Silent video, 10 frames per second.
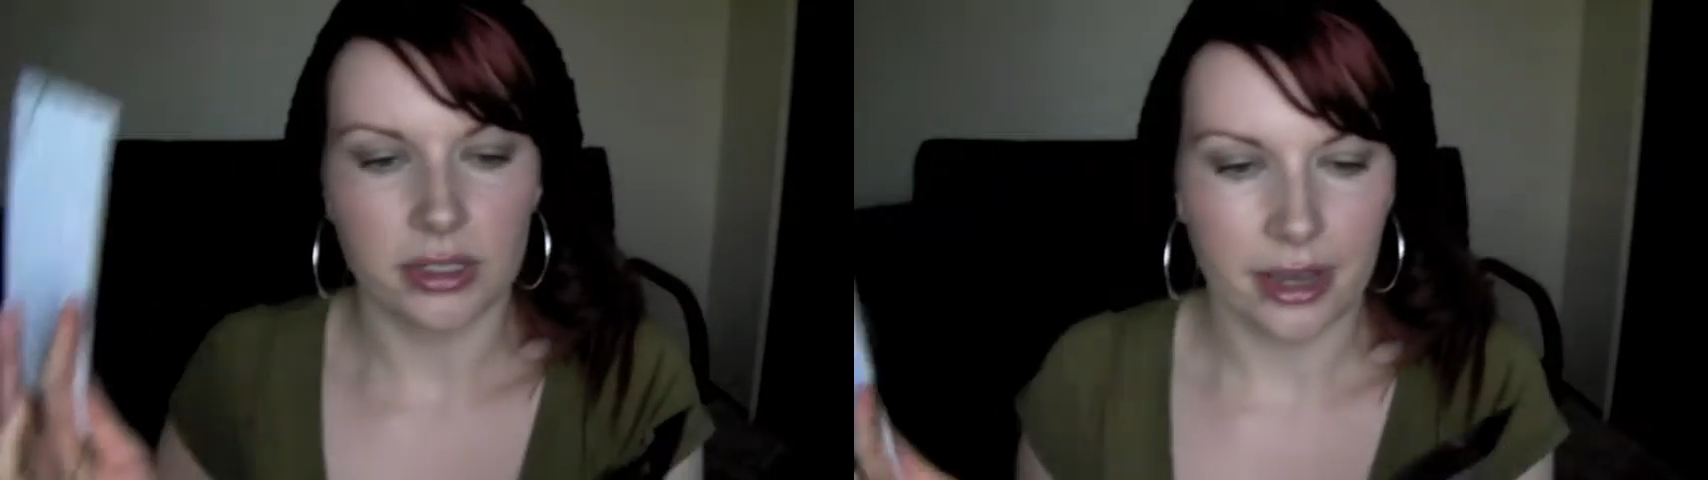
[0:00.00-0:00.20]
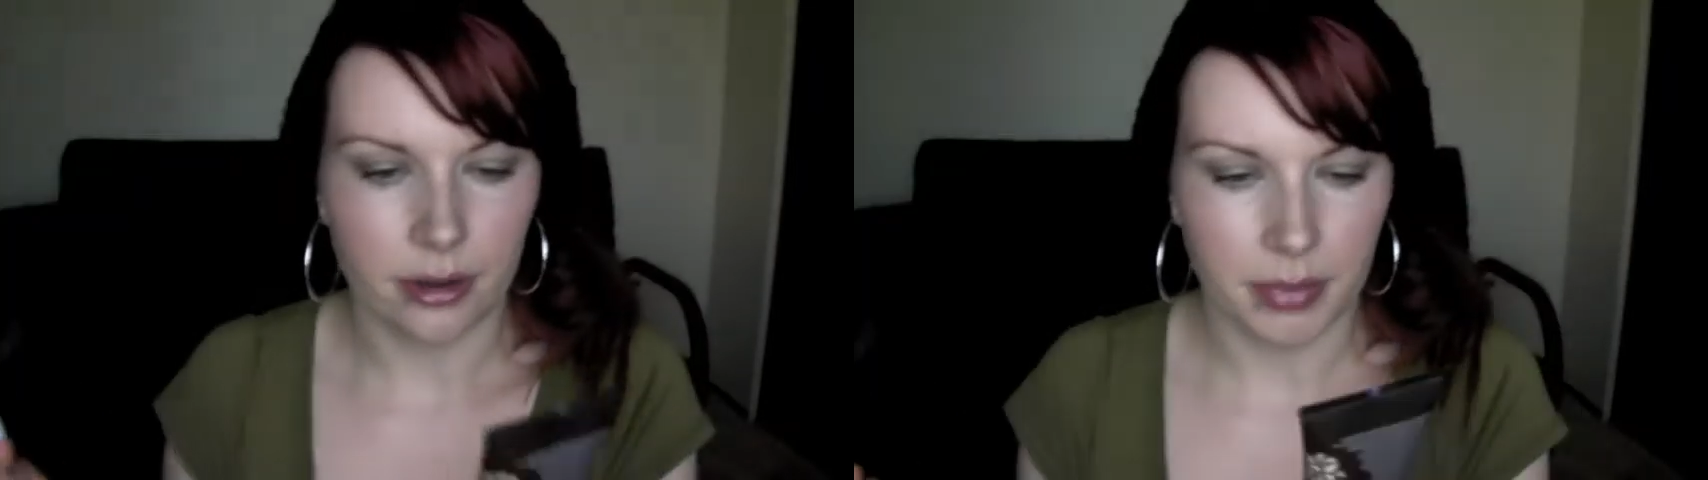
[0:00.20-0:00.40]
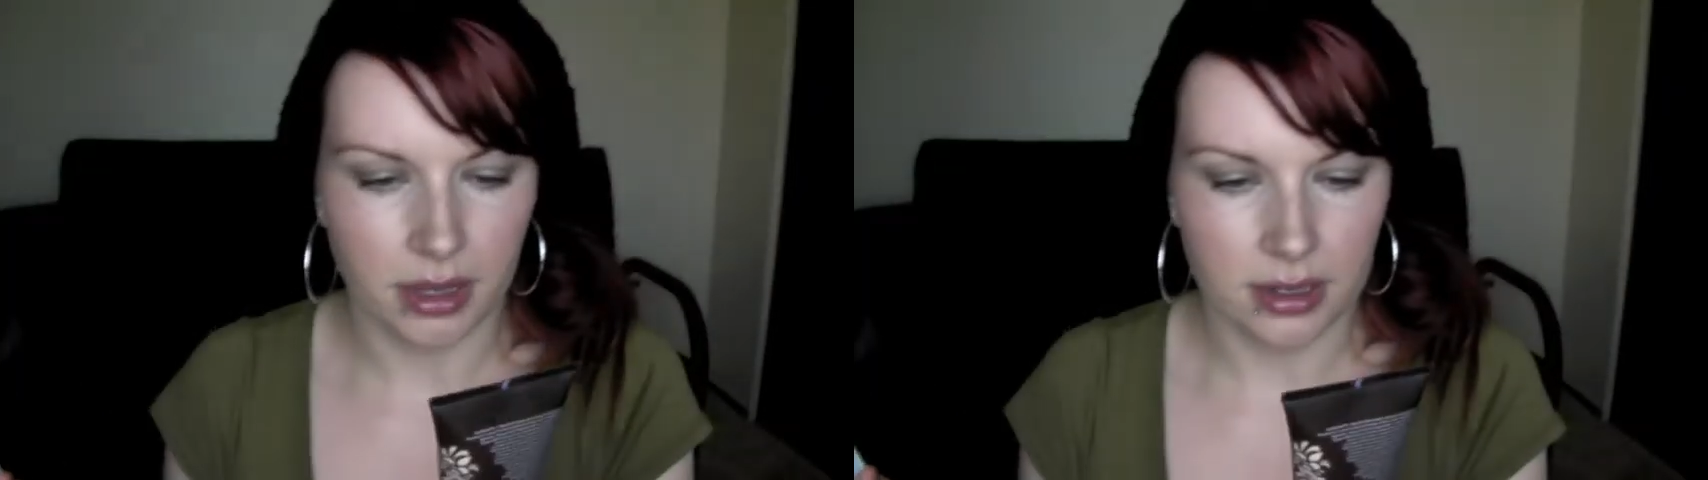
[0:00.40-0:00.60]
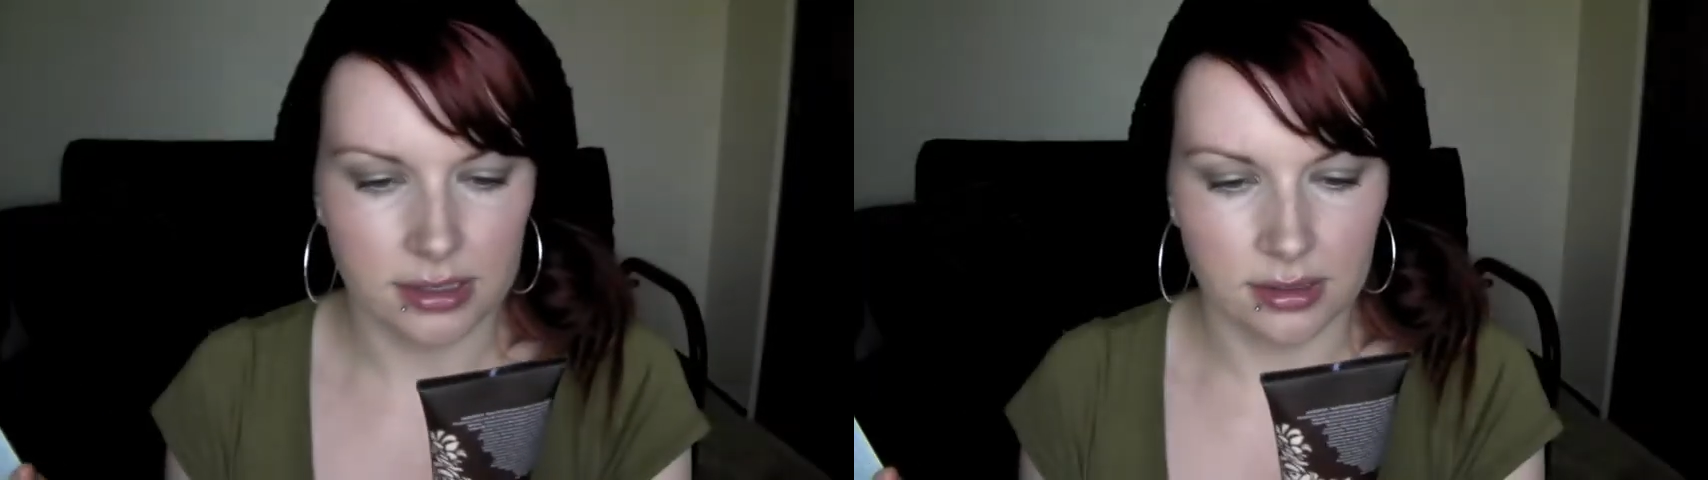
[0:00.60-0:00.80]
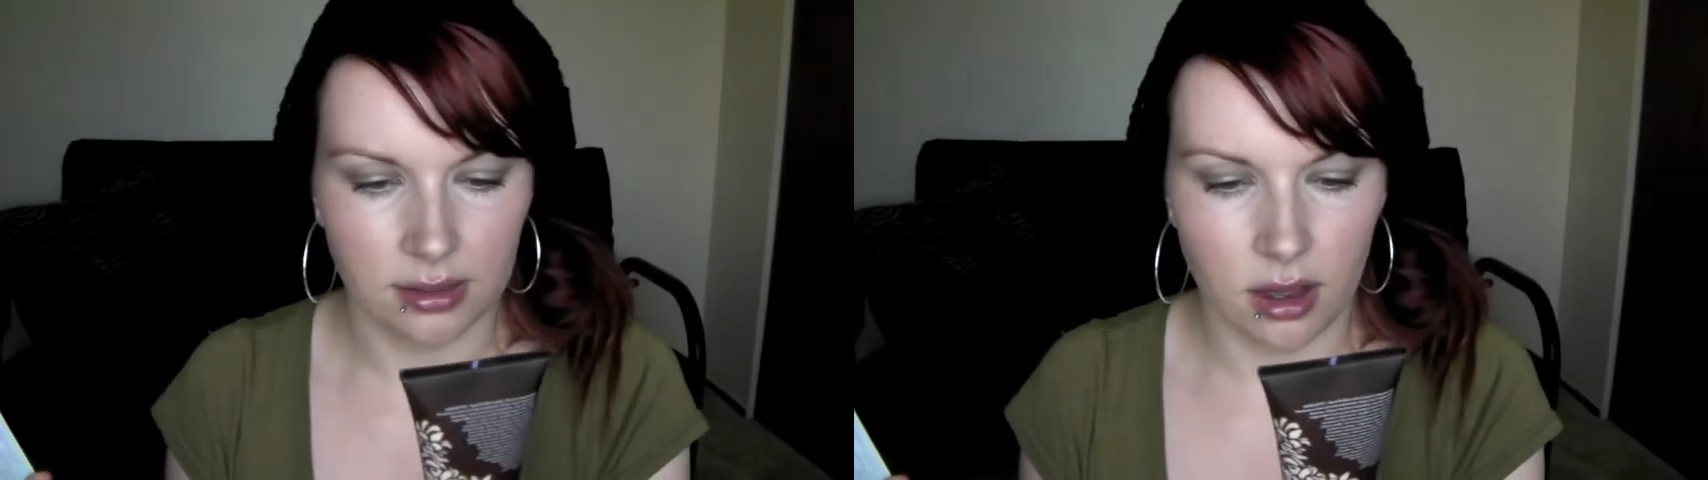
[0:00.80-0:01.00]
excited
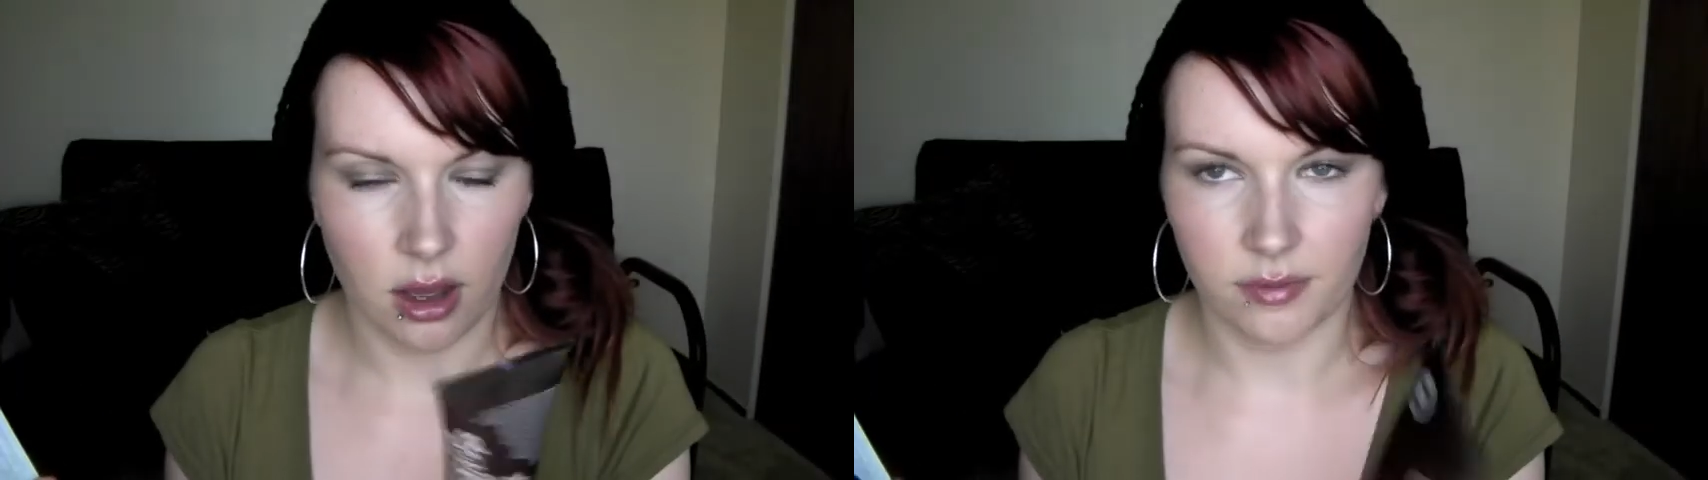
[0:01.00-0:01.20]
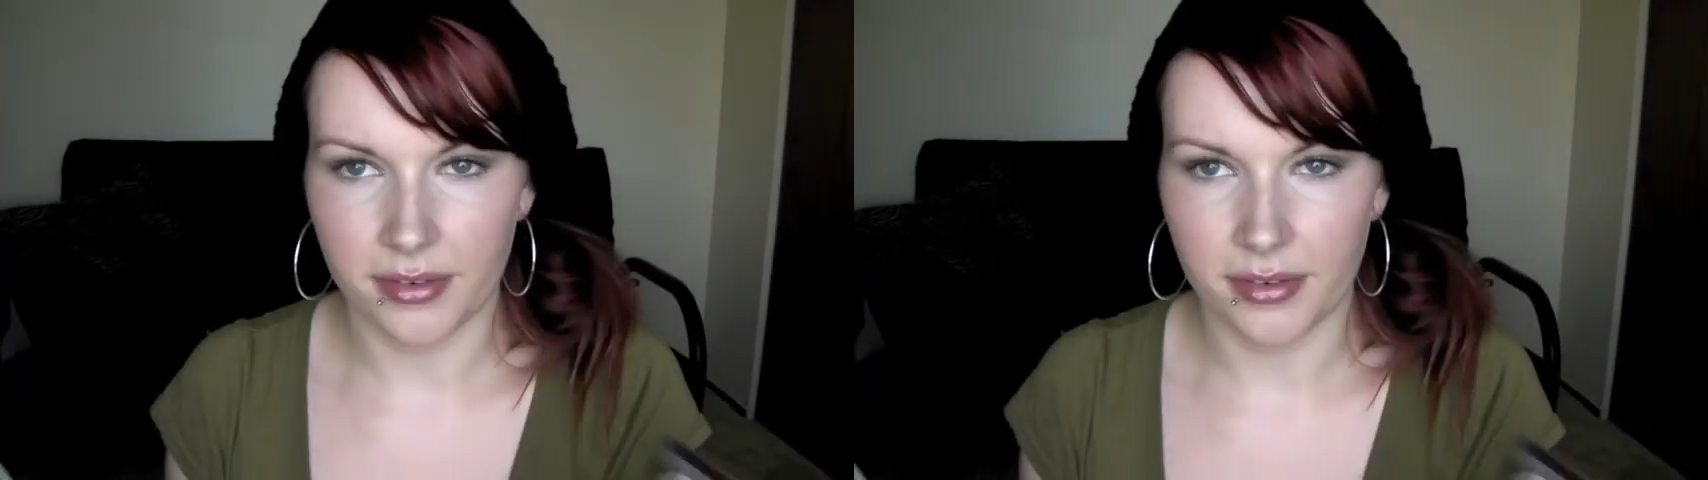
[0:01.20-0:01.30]
because uh,